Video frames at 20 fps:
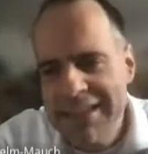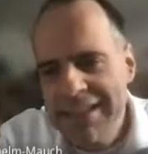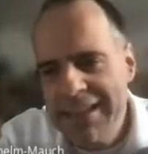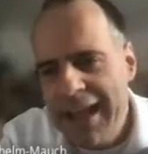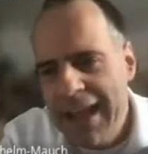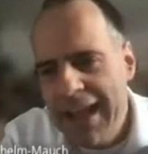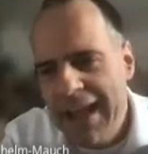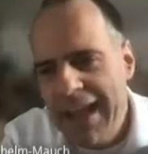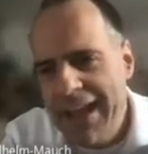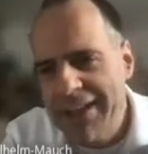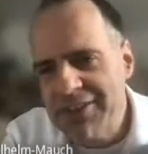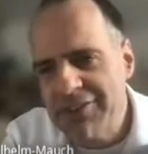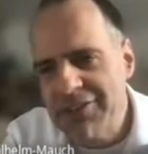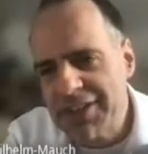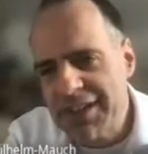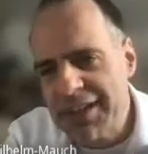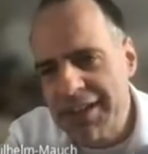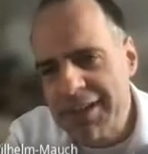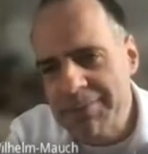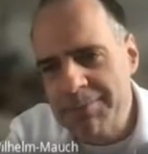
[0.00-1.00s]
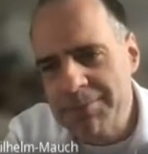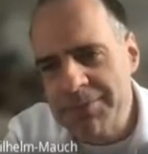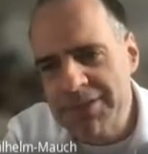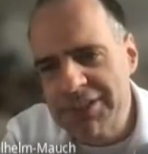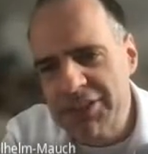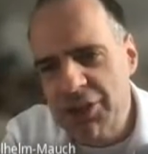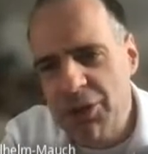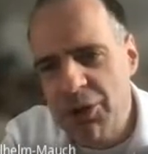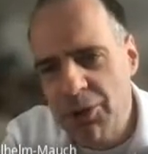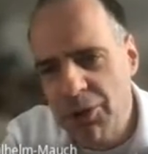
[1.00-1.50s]
And
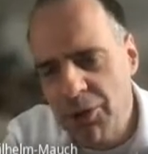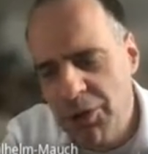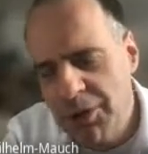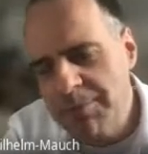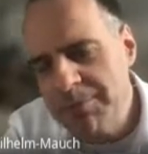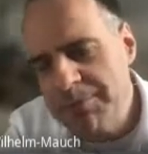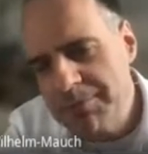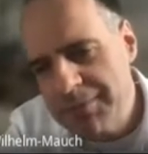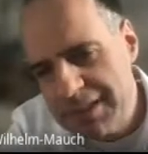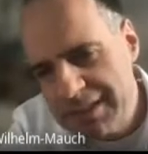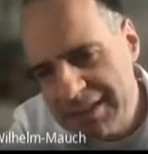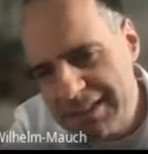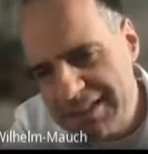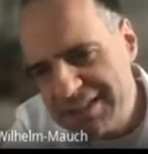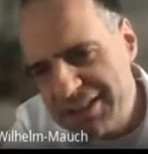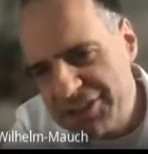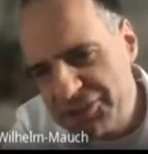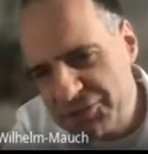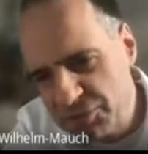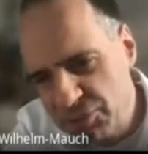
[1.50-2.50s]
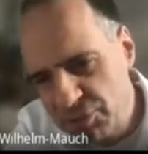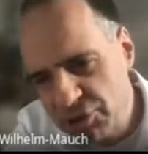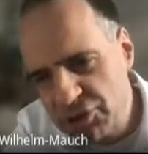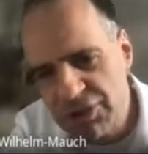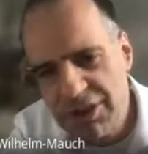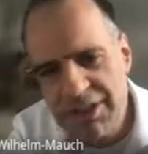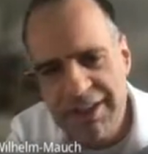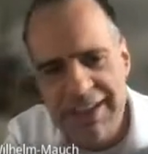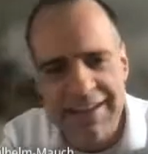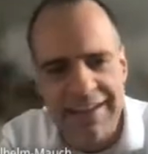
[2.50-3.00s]
so this is
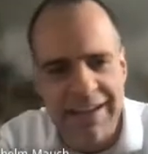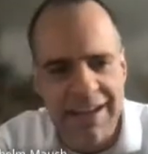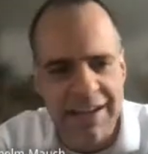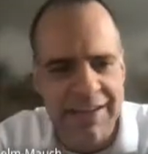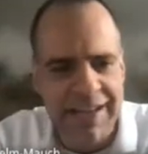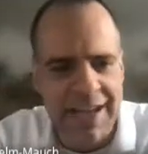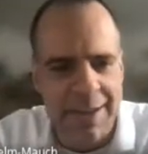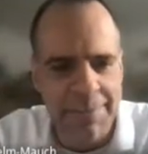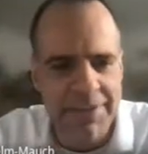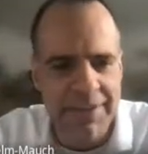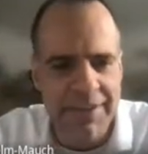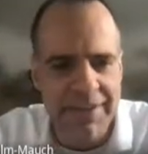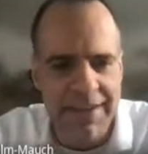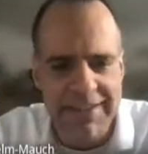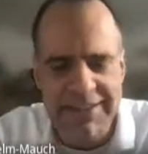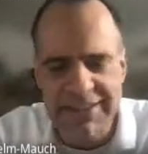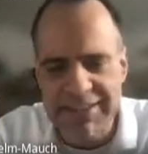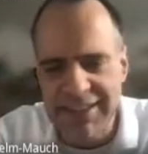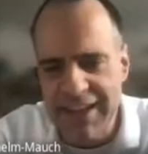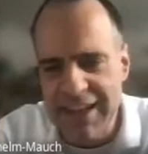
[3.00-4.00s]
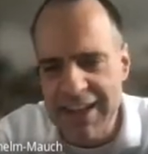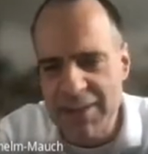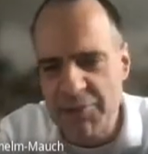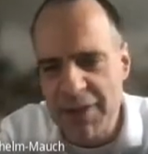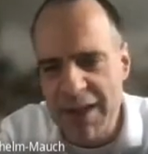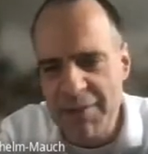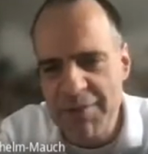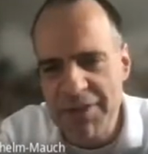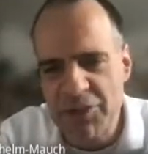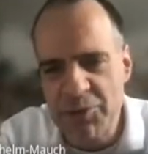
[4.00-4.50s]
crucial, and I'll come in the next slide
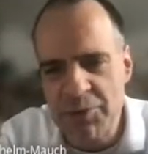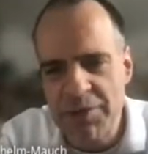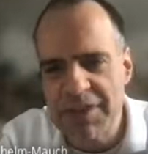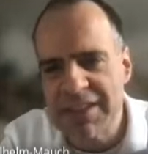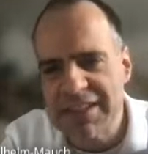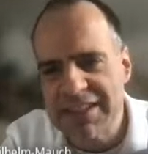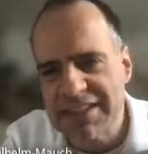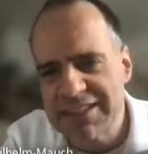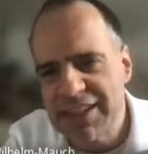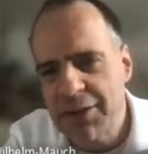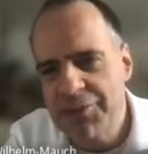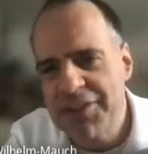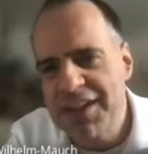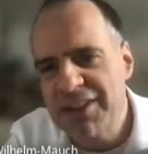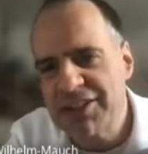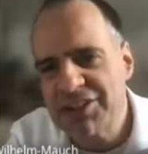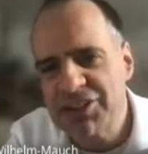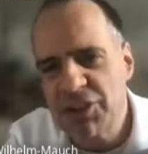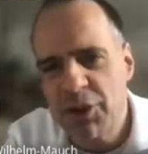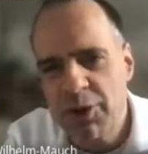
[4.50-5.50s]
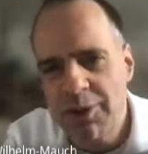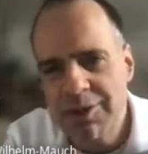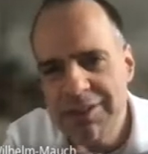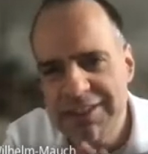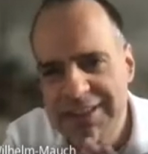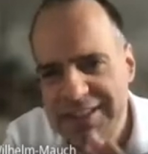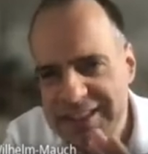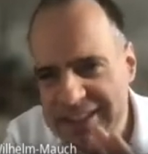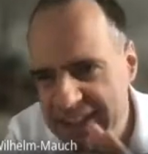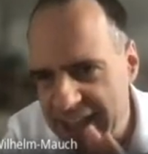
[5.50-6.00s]
why we're doing this. Now, there is a whole
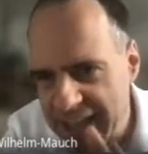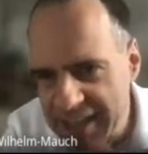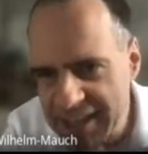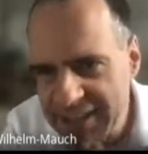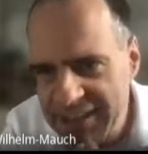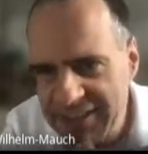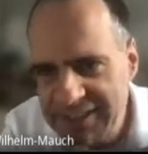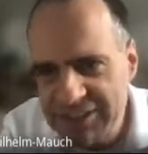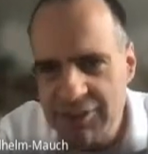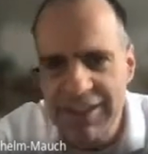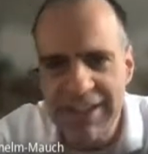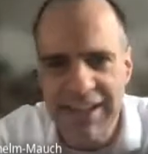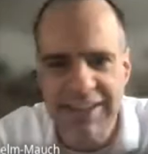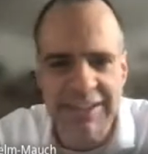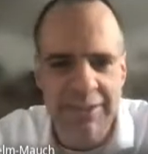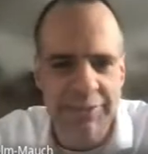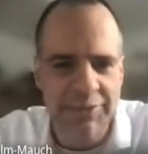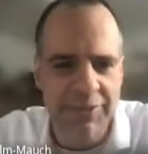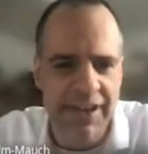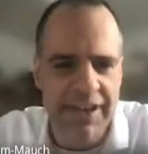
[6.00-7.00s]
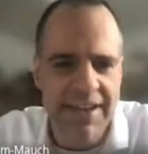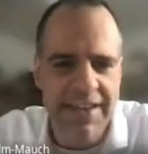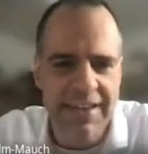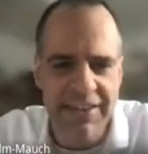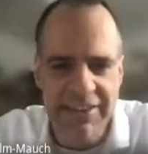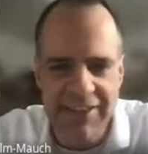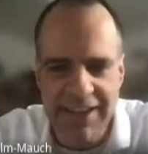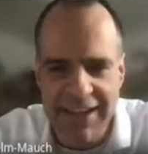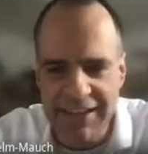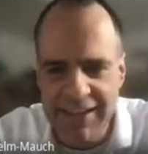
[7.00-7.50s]
science on classifying
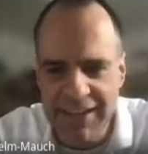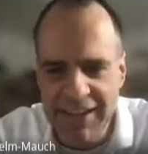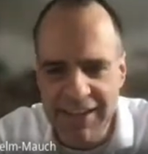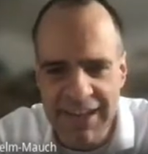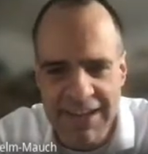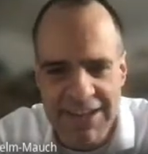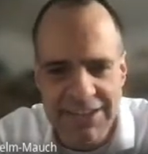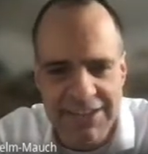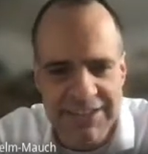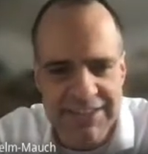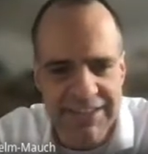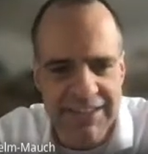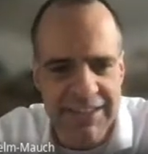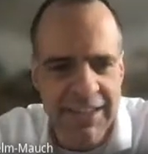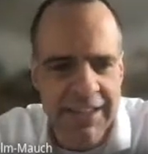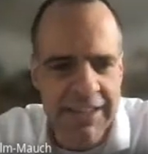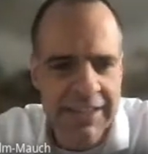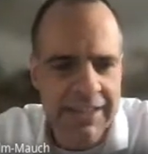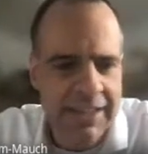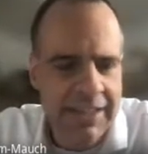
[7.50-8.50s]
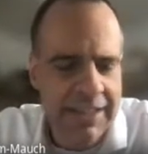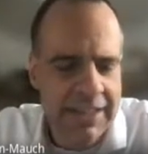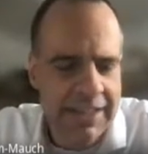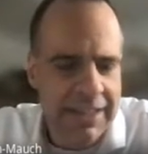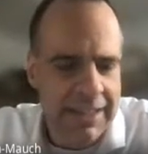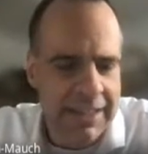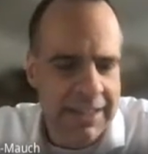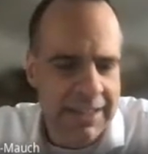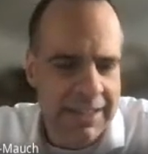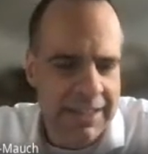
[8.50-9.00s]
entangling gates.
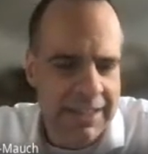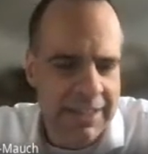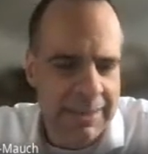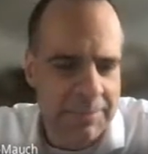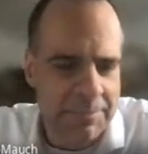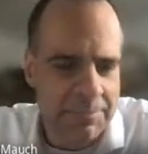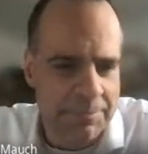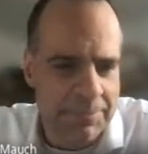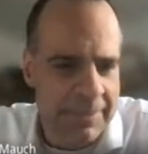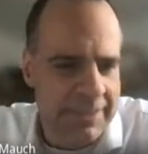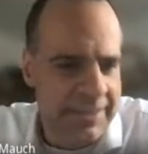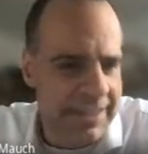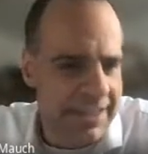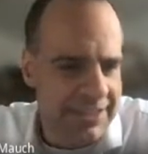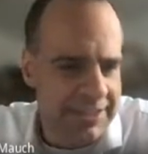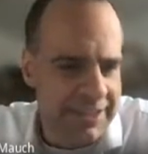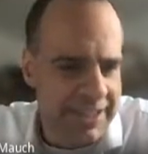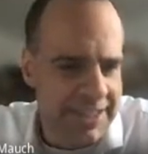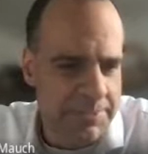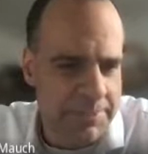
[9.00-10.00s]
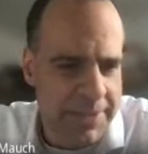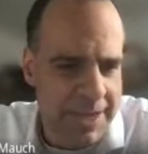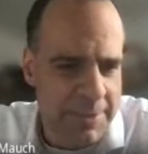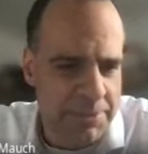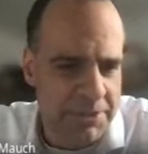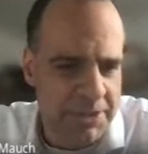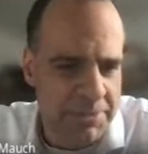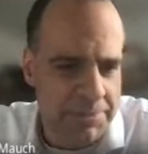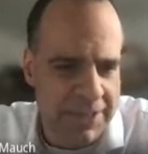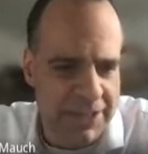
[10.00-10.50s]
There's nice
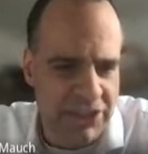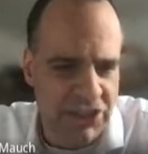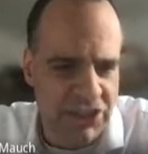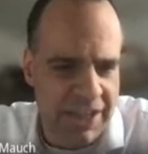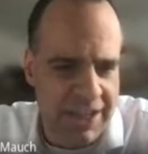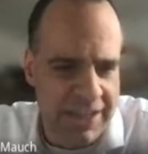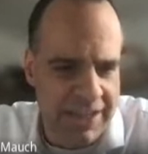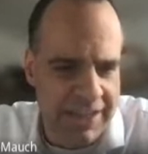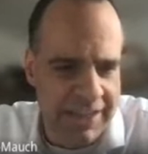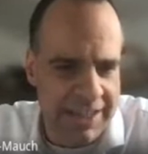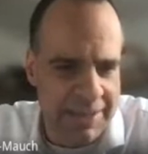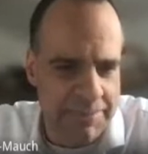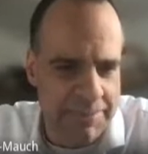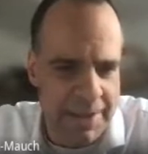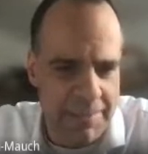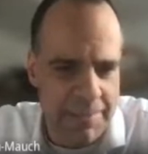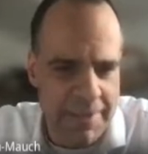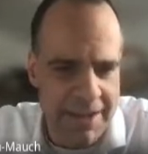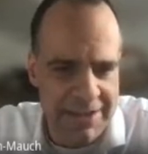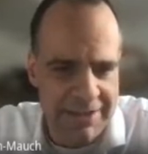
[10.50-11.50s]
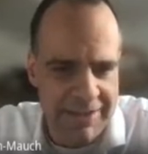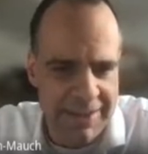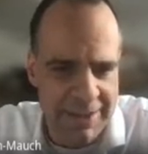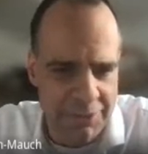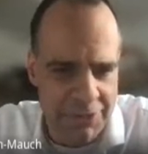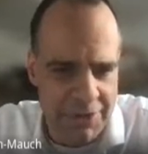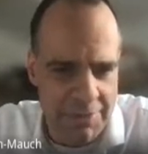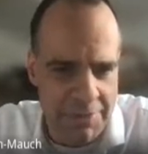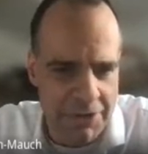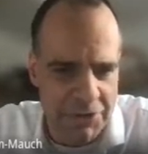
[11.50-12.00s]
papers by Zhang and by Machlin
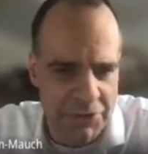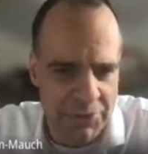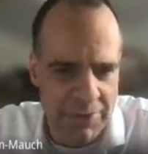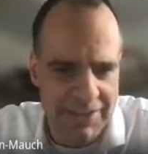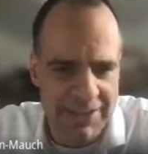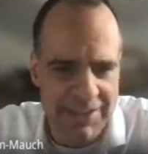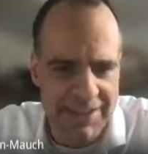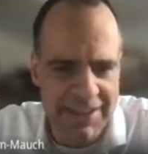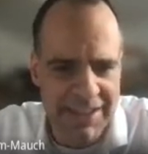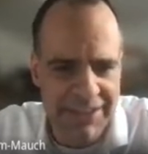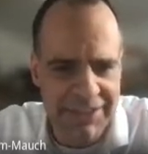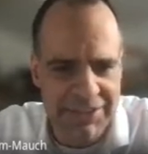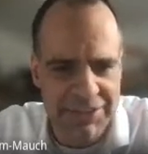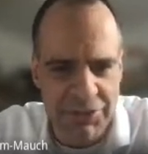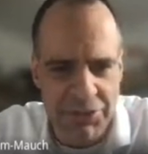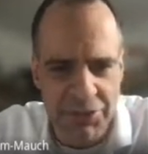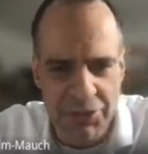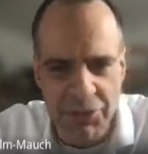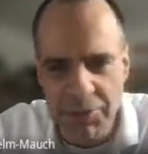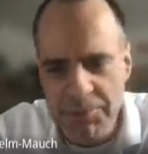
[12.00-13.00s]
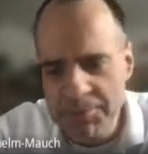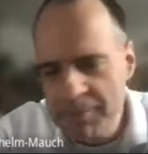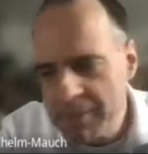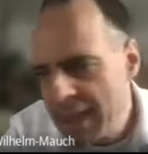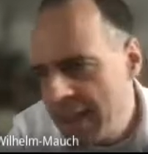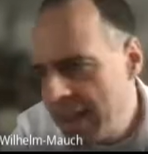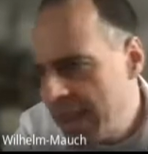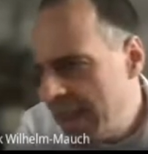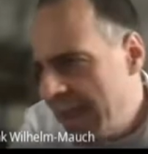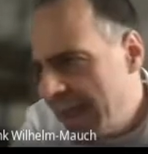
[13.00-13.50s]
from about 20 years ago.
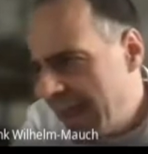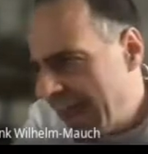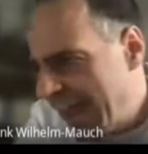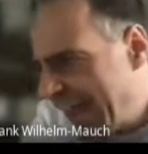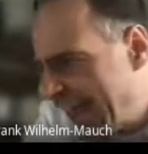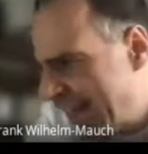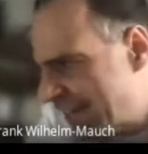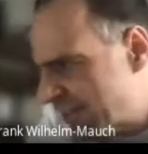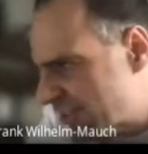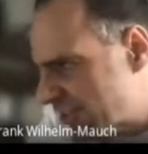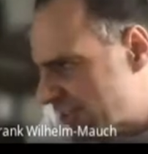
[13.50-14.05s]
And